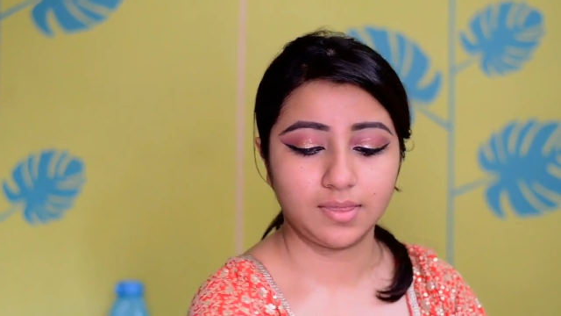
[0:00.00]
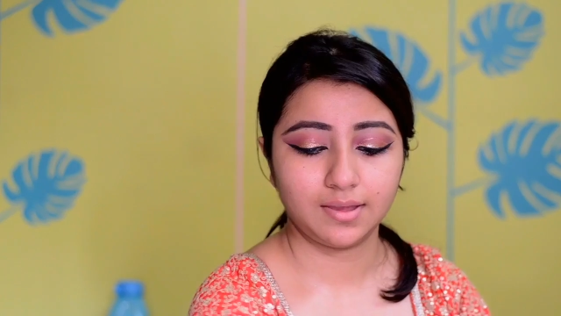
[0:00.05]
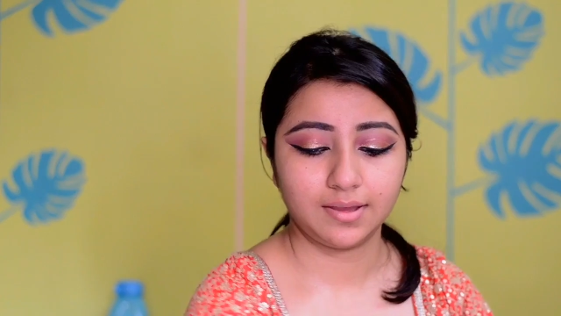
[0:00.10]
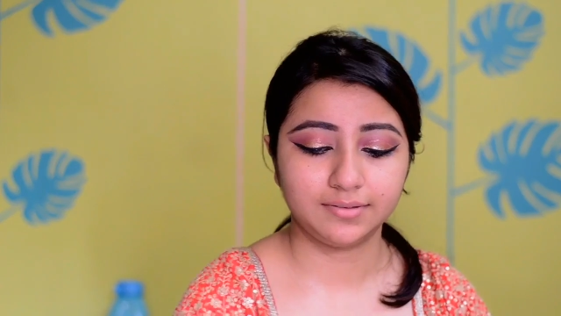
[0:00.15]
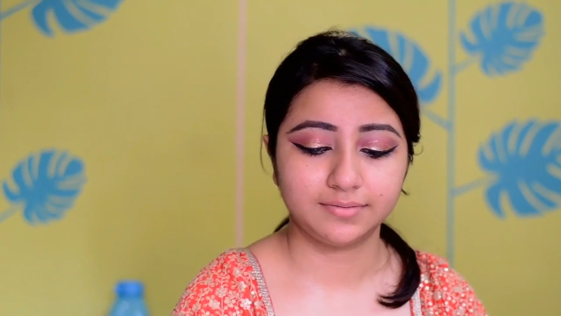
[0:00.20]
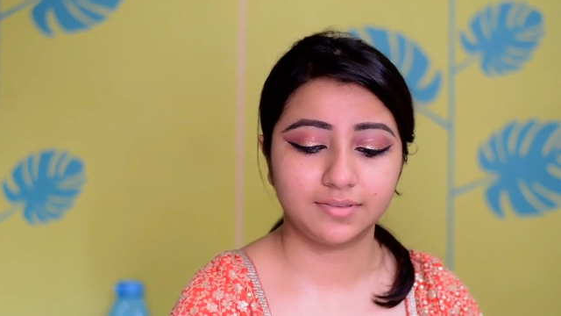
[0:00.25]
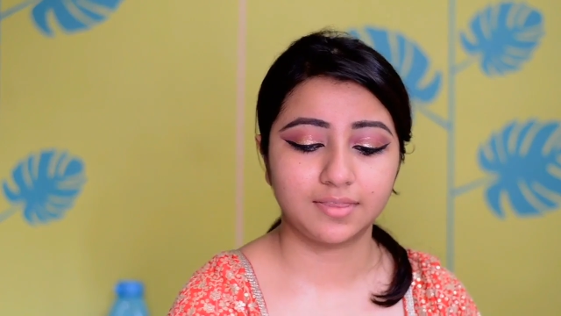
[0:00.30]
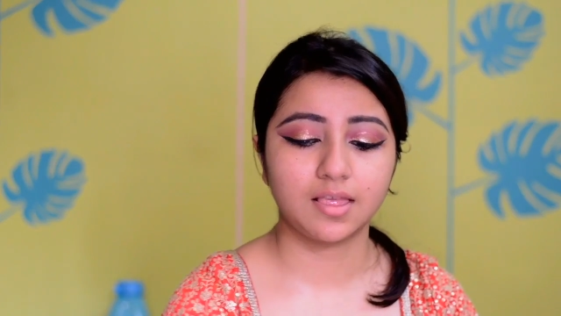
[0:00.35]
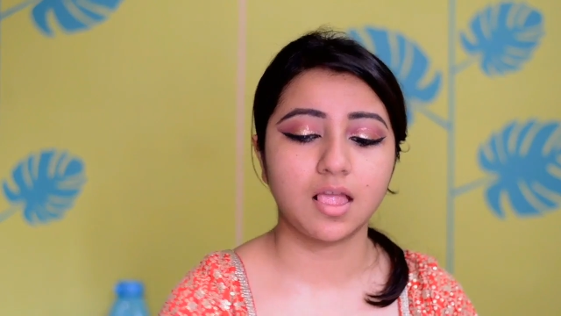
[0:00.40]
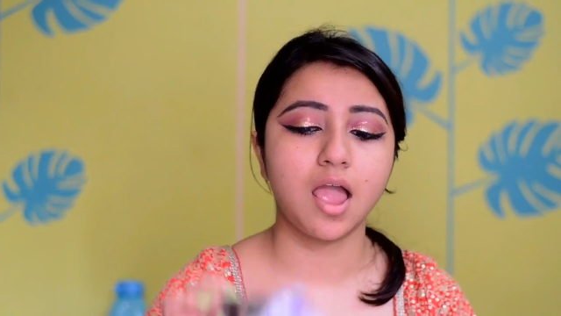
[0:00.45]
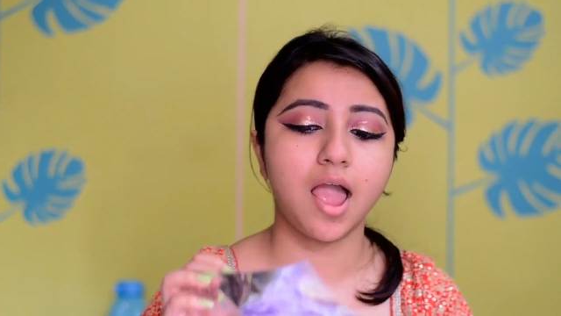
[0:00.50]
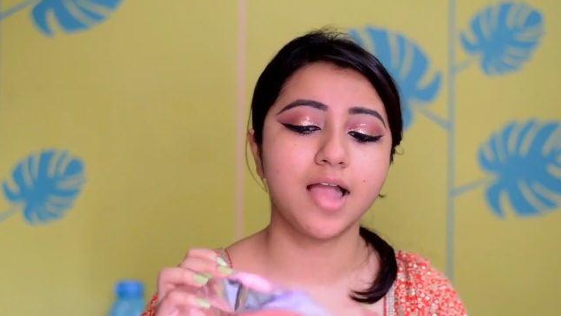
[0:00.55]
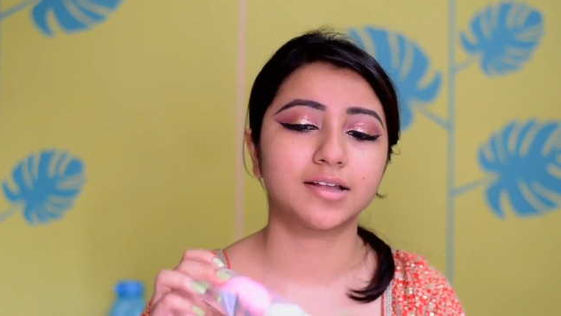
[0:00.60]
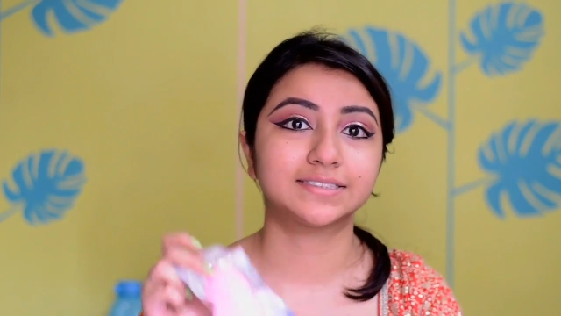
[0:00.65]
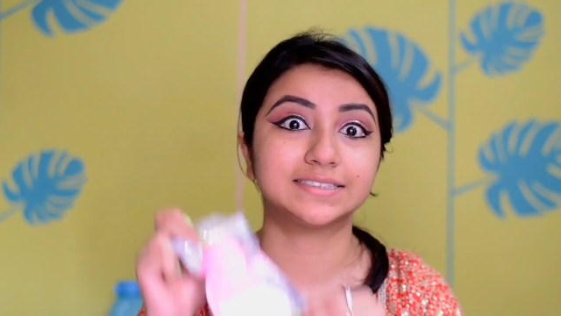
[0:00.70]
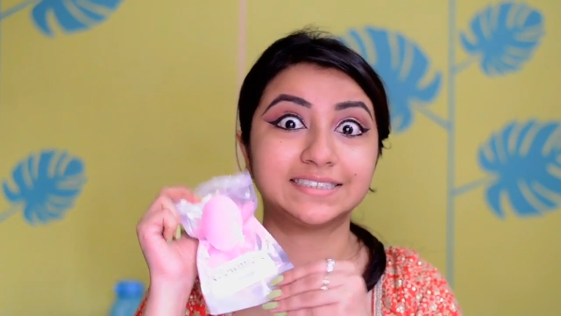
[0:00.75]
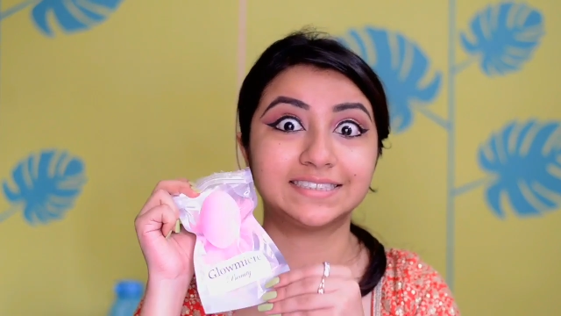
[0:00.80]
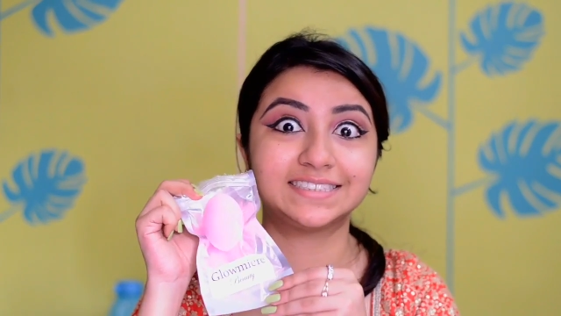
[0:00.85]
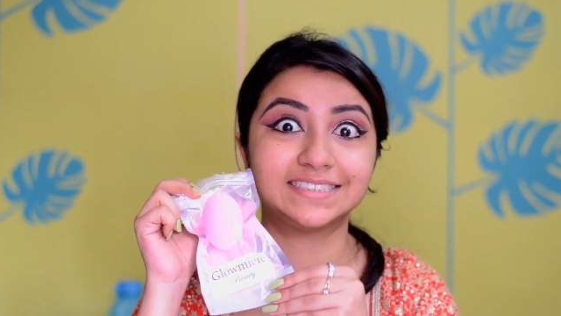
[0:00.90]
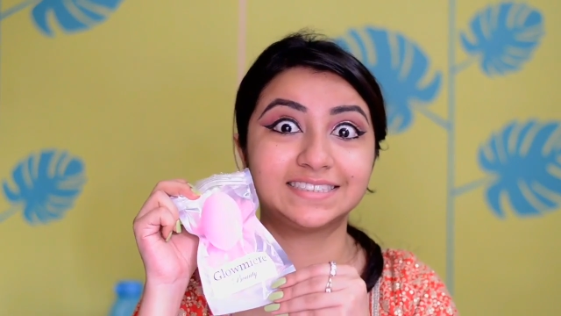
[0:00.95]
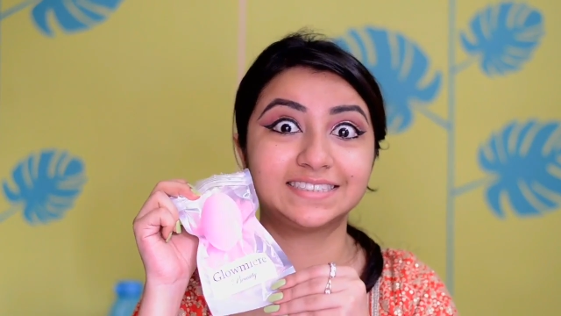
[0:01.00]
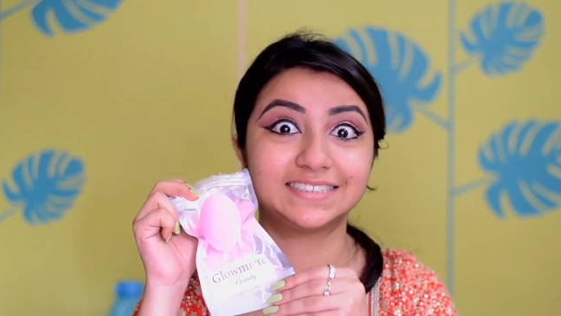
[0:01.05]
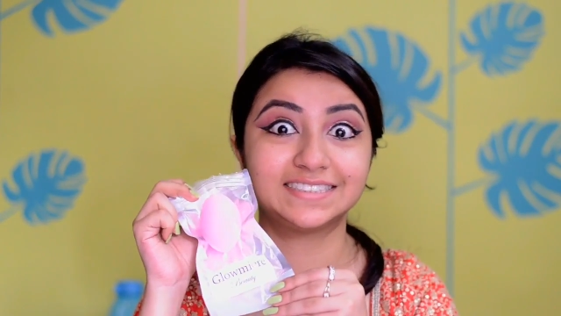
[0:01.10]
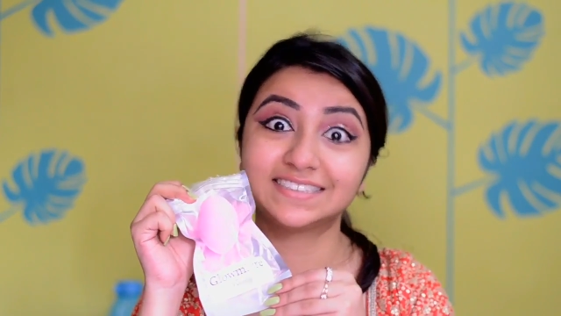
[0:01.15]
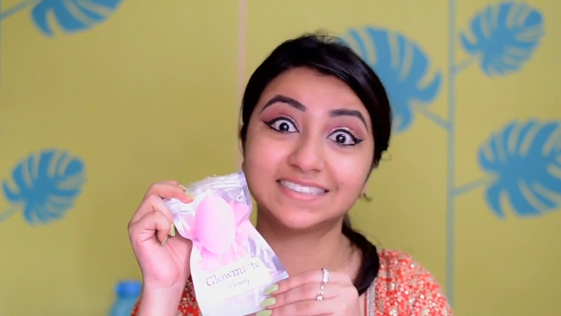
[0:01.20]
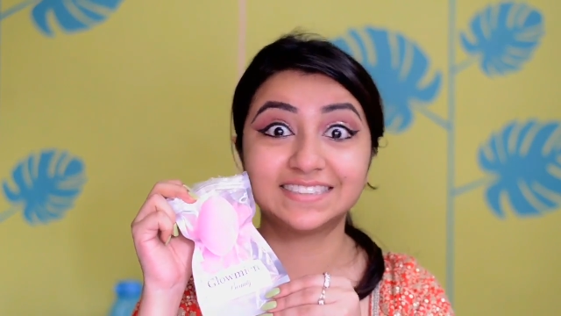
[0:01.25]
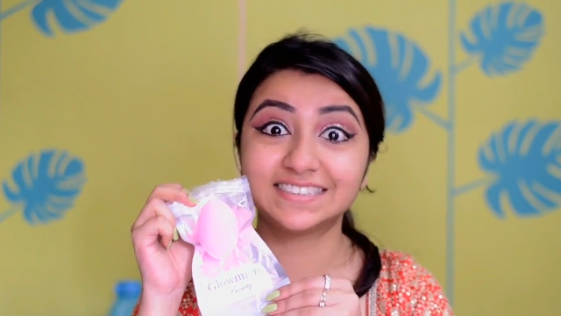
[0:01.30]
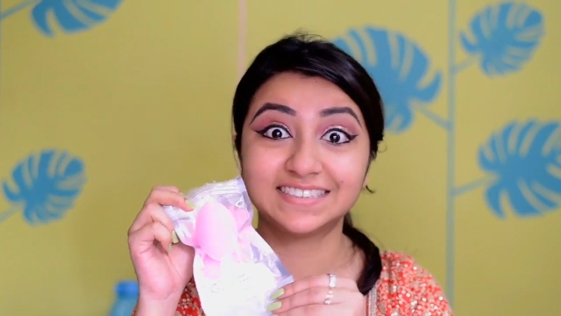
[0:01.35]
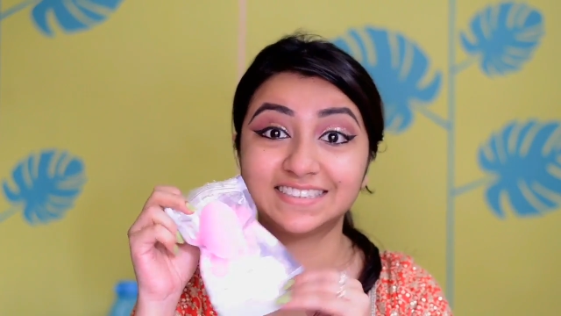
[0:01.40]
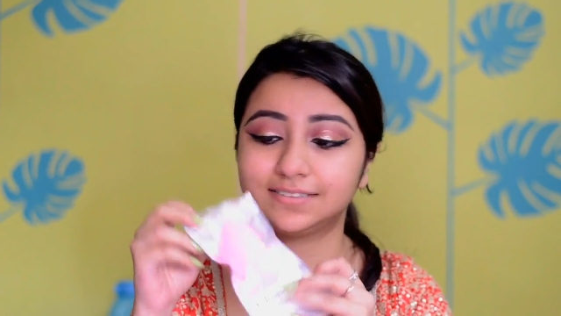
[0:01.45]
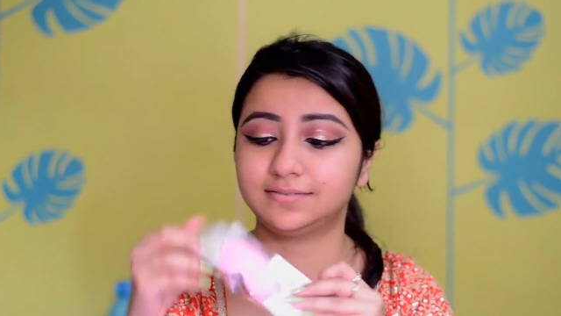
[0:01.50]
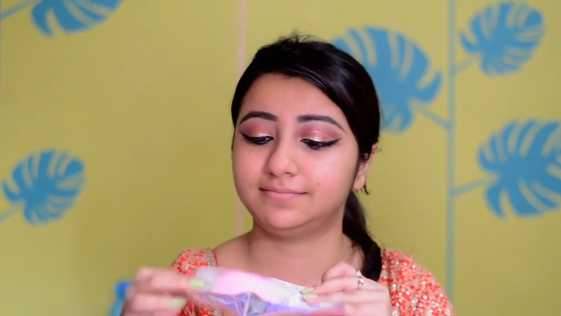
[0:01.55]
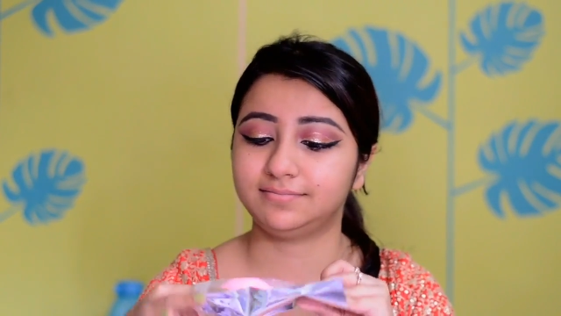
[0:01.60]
put on your foundation. So